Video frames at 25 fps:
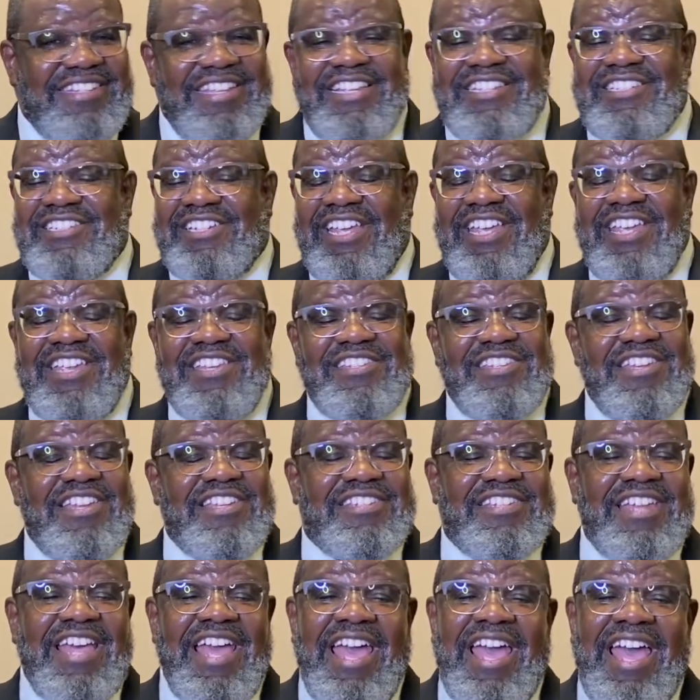that
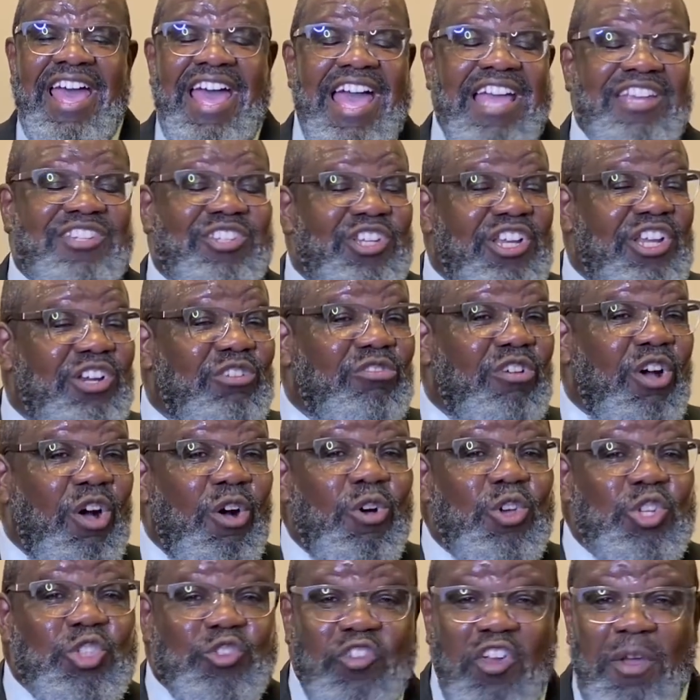Jesus actually
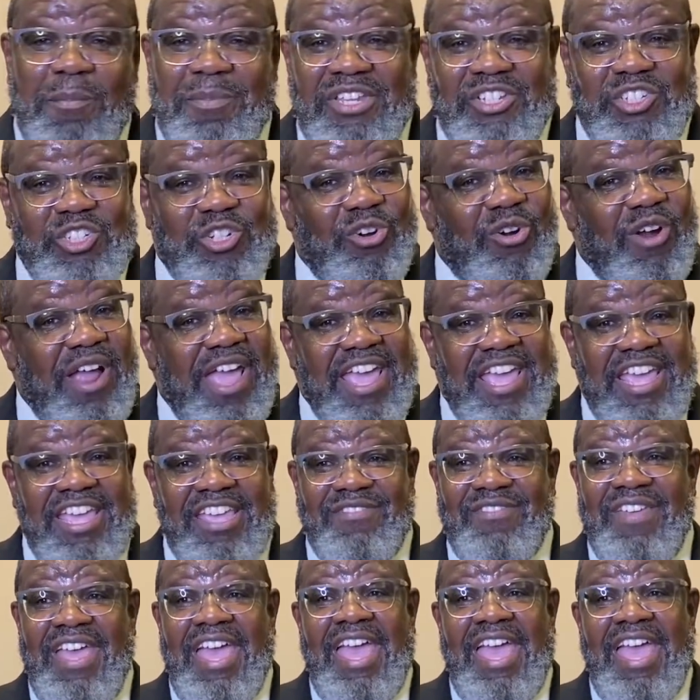rose from his grave,